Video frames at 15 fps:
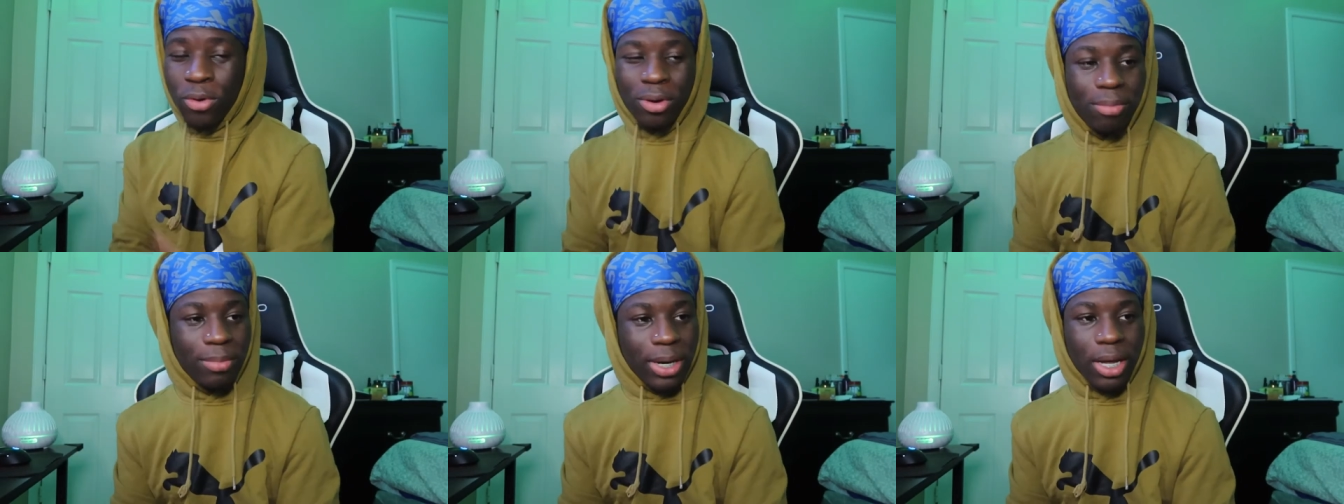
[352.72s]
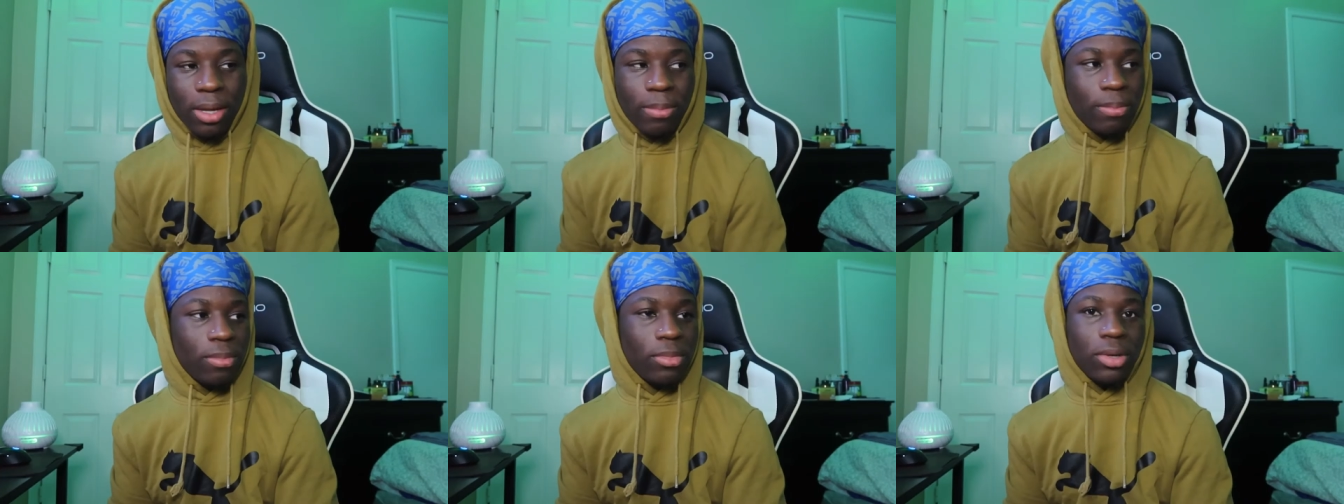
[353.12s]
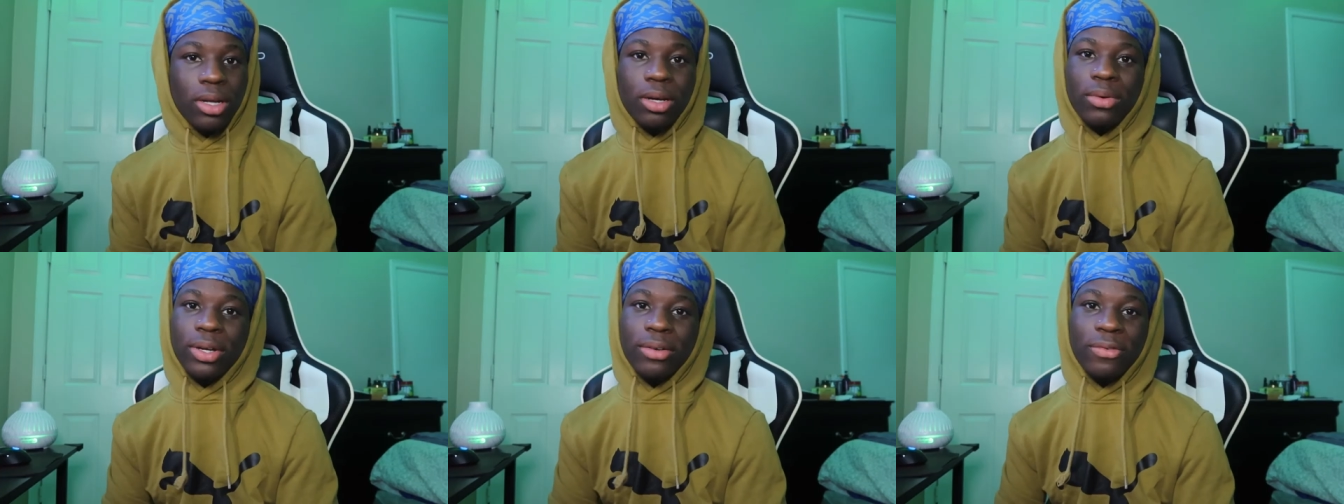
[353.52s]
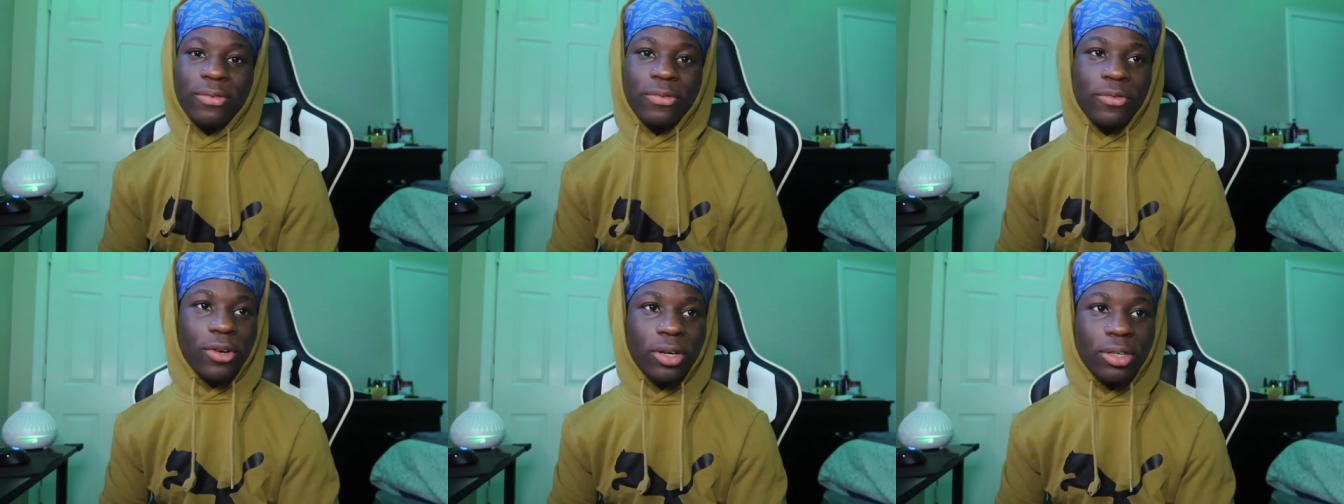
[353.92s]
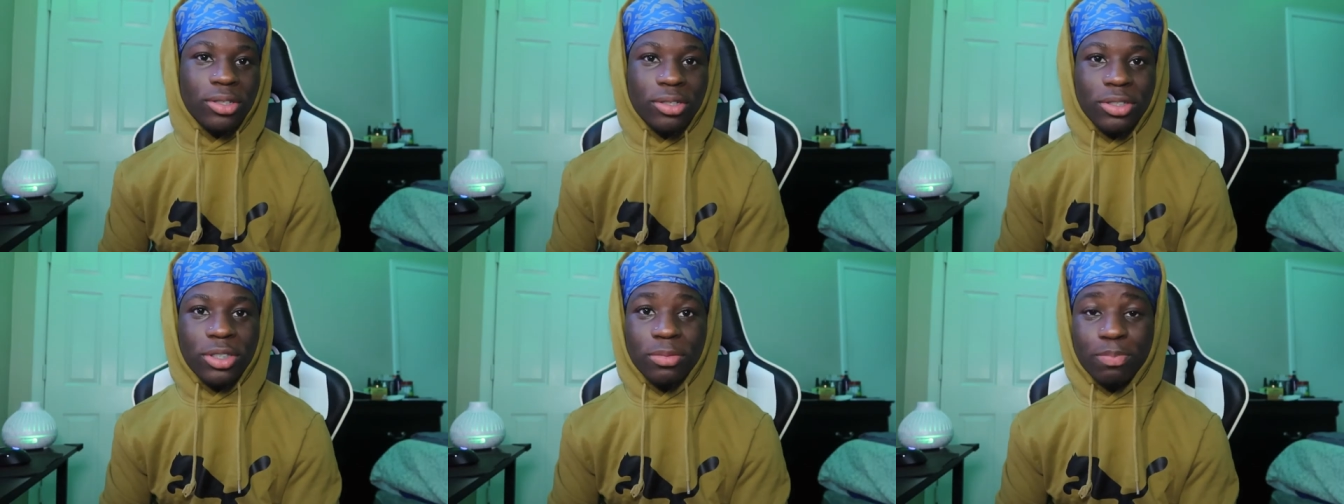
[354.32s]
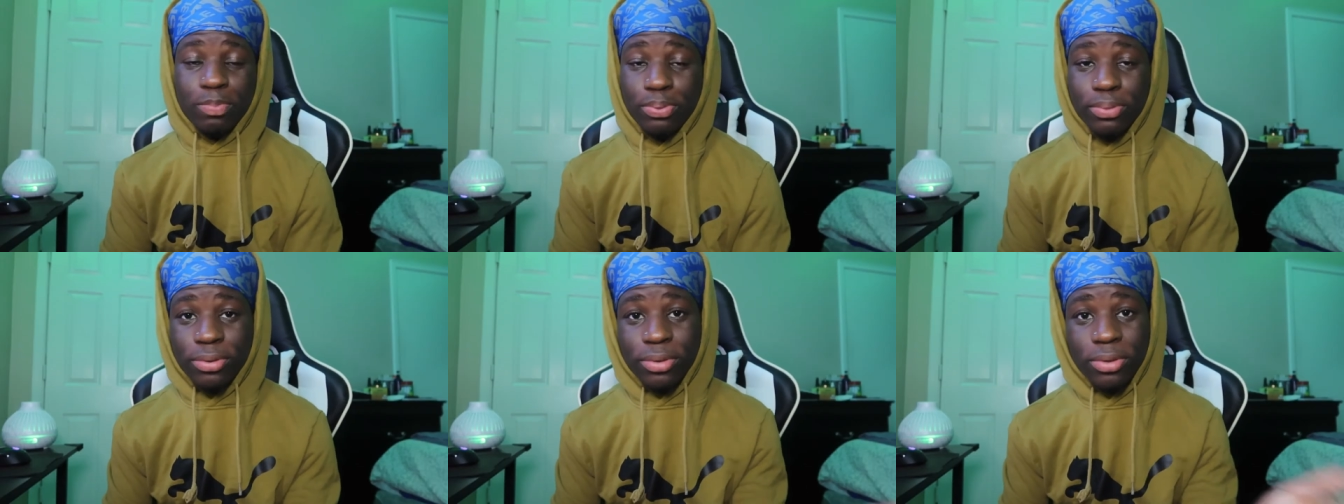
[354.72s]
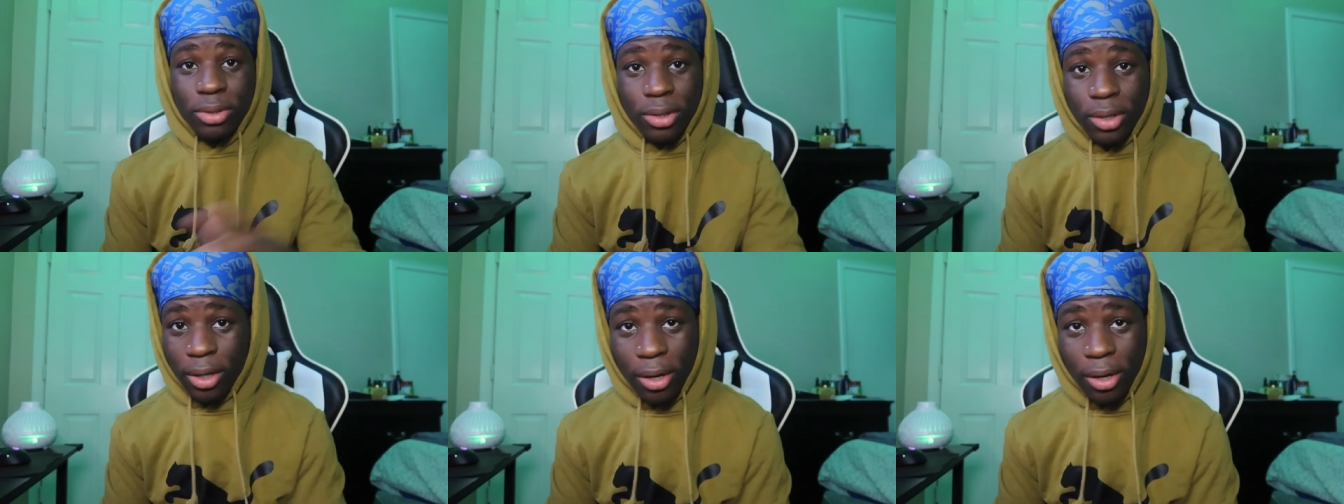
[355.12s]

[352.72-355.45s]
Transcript: I'm like, man, what the fuck? So she, psh,